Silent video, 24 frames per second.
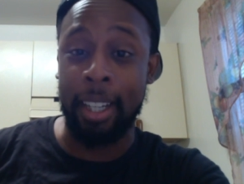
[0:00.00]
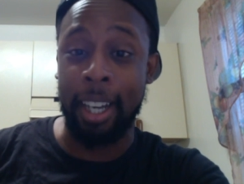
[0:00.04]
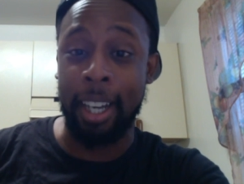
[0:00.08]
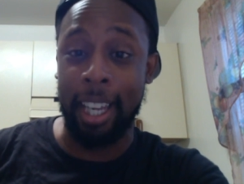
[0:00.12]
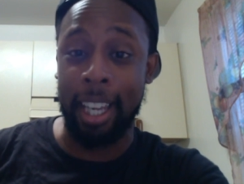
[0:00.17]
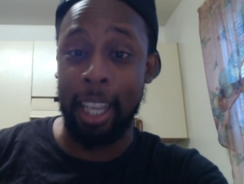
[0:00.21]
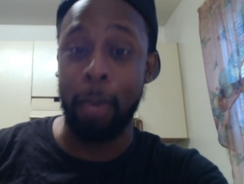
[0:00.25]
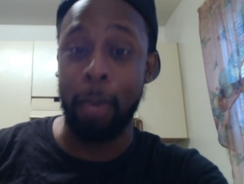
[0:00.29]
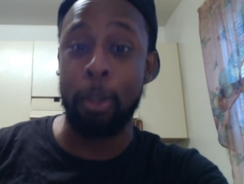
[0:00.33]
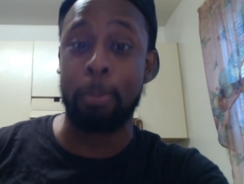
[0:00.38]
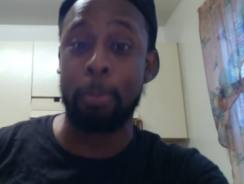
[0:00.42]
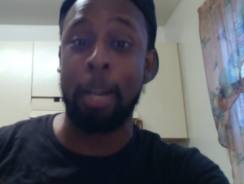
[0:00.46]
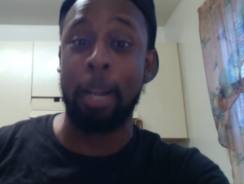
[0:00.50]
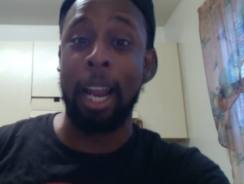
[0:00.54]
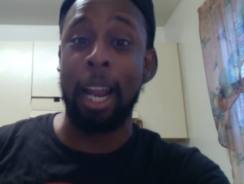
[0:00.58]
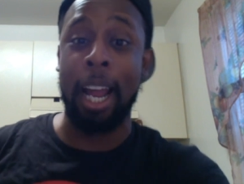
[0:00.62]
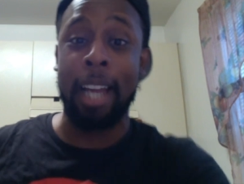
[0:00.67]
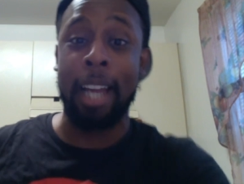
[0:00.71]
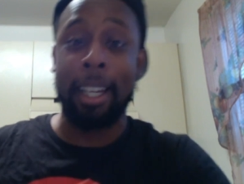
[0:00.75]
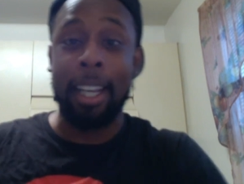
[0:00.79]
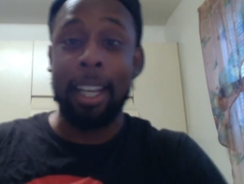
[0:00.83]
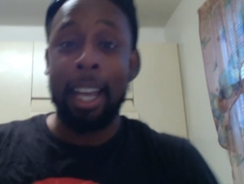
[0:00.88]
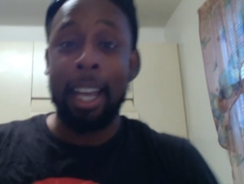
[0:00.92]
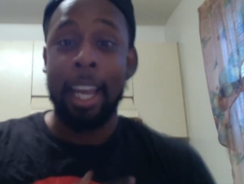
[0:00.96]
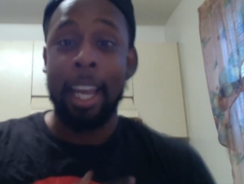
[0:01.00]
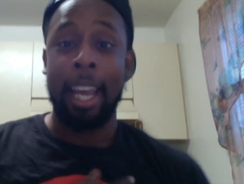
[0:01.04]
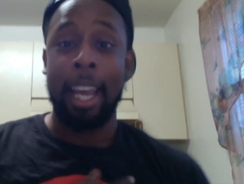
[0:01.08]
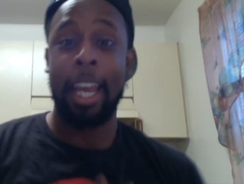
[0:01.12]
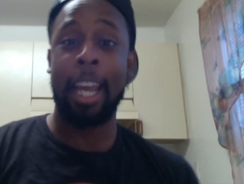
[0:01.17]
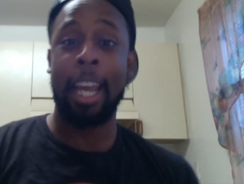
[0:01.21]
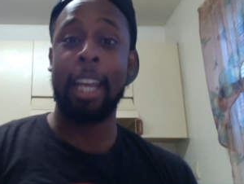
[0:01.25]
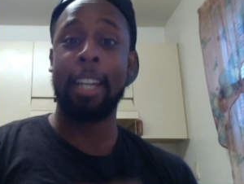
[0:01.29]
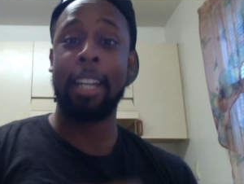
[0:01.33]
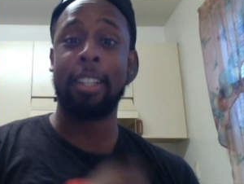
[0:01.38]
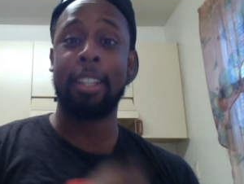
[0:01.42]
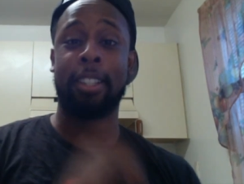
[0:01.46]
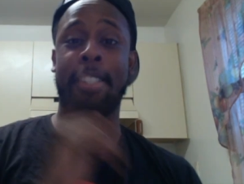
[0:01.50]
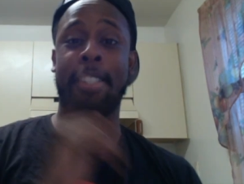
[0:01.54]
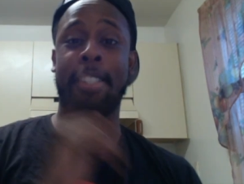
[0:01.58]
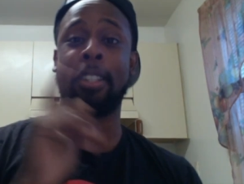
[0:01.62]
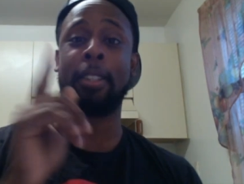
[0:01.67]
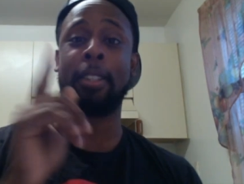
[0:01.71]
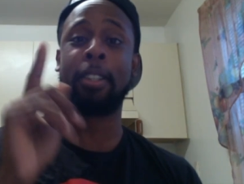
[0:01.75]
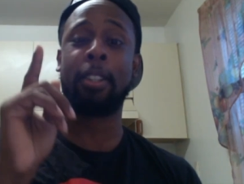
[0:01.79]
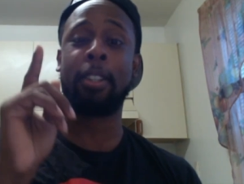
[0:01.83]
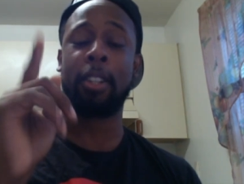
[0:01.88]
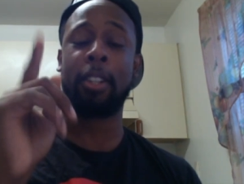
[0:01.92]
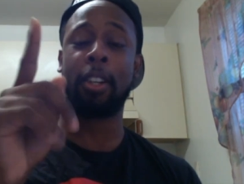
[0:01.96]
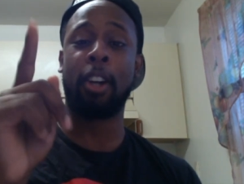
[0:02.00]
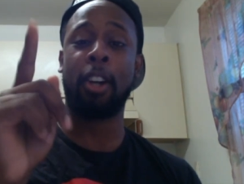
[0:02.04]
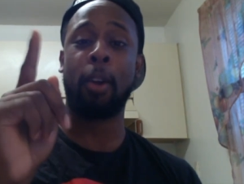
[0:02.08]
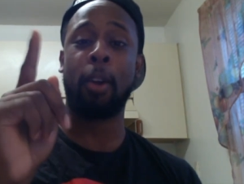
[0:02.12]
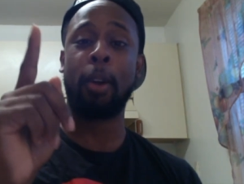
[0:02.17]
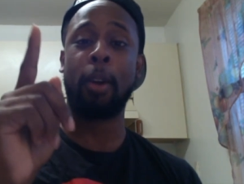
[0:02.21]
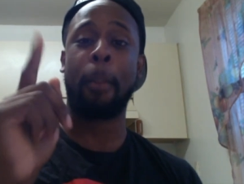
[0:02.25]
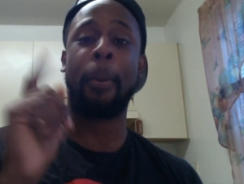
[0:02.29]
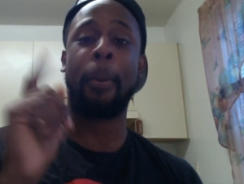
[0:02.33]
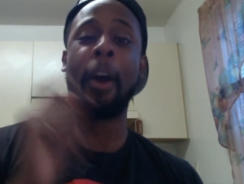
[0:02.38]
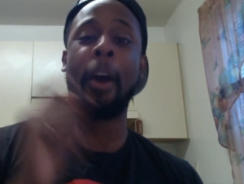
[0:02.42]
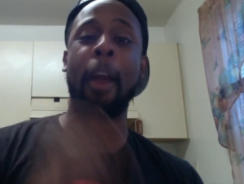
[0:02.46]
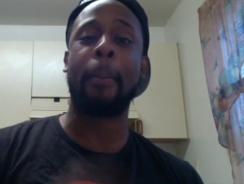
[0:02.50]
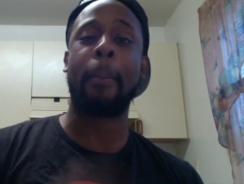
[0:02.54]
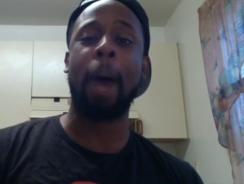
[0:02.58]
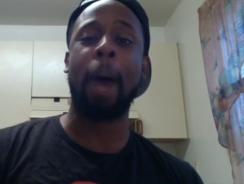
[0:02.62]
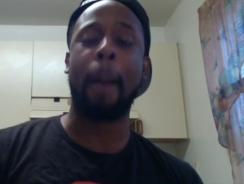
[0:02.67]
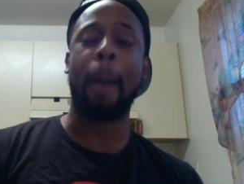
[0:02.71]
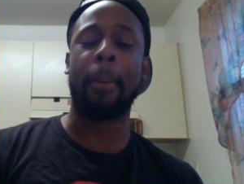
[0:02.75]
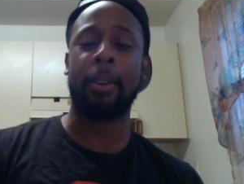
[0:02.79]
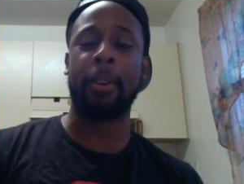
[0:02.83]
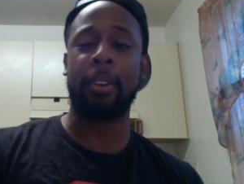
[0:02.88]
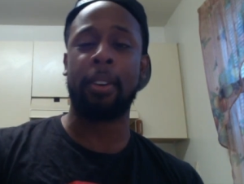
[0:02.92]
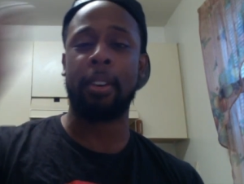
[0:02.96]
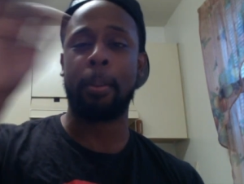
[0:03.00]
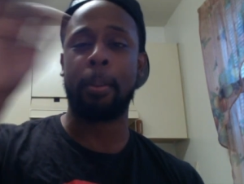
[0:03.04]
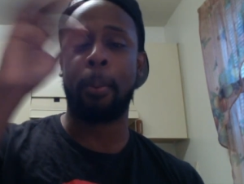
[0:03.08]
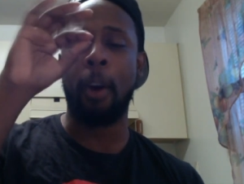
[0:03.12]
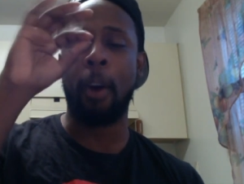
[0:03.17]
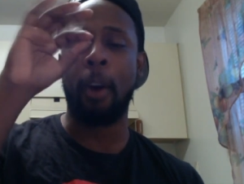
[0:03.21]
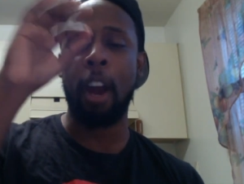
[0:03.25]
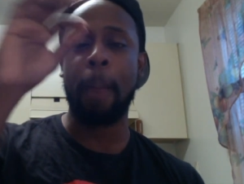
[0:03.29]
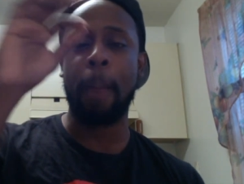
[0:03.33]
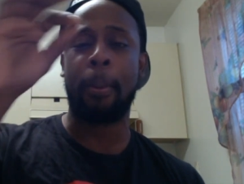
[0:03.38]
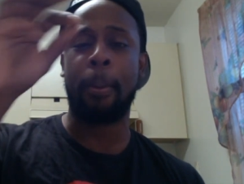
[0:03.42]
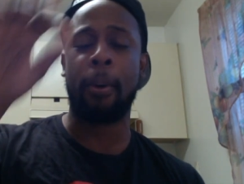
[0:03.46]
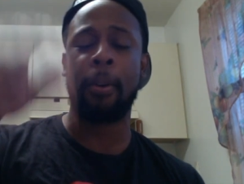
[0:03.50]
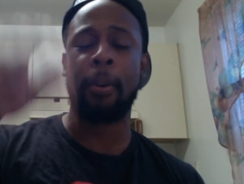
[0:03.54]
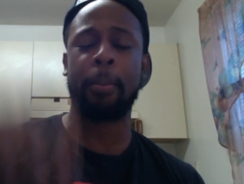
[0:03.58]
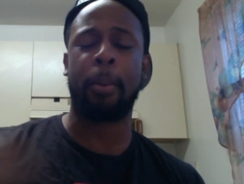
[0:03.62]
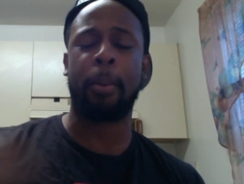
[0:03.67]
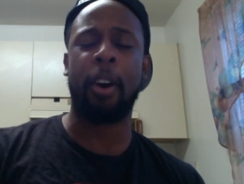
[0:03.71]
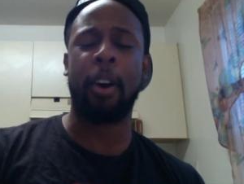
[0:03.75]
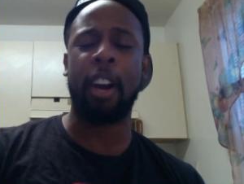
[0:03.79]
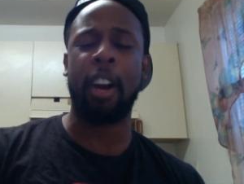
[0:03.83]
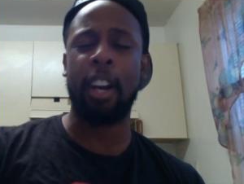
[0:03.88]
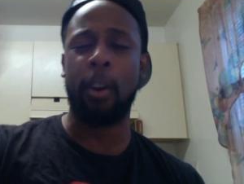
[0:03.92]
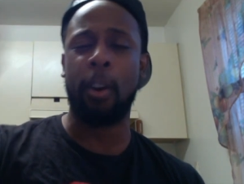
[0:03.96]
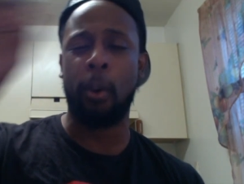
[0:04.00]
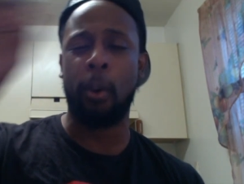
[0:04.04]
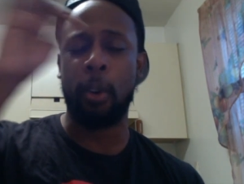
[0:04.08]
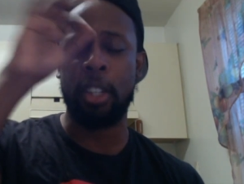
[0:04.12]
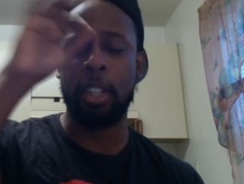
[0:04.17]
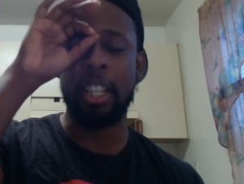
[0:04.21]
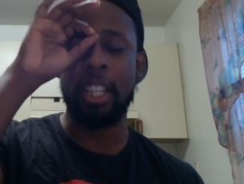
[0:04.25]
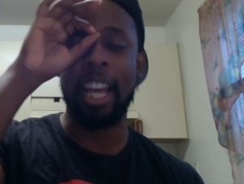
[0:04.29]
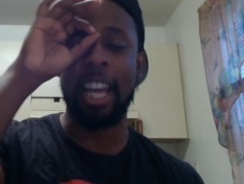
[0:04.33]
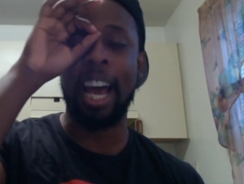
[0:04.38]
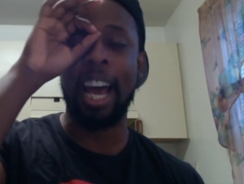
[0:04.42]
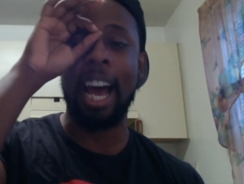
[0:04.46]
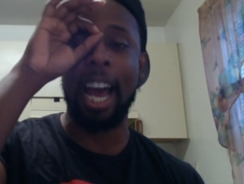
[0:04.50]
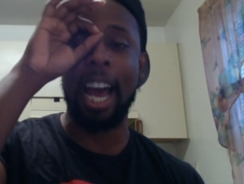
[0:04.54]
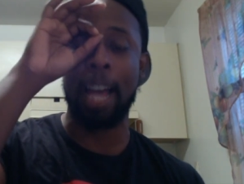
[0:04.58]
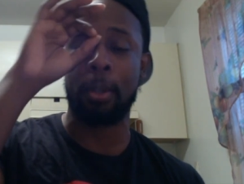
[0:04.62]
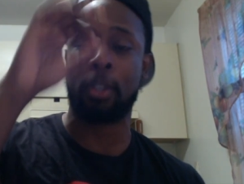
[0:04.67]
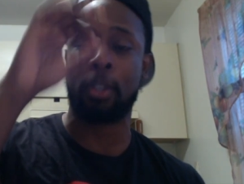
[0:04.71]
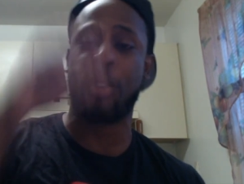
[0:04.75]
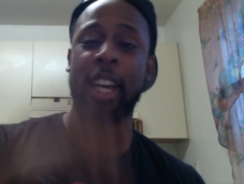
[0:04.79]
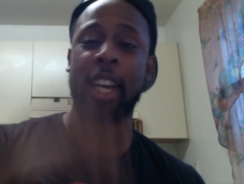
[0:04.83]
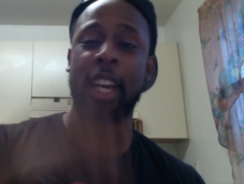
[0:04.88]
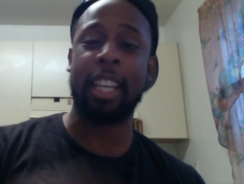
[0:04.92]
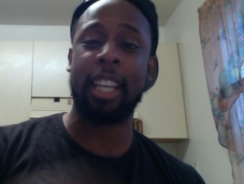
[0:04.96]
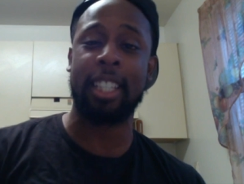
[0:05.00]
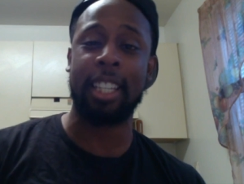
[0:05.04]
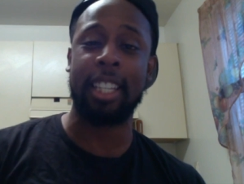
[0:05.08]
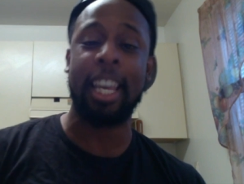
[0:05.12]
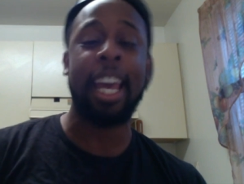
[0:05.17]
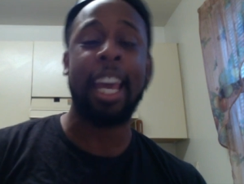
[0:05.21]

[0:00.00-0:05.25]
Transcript: He was black, and the girl with the party popper, party party horn to the eye was crazy.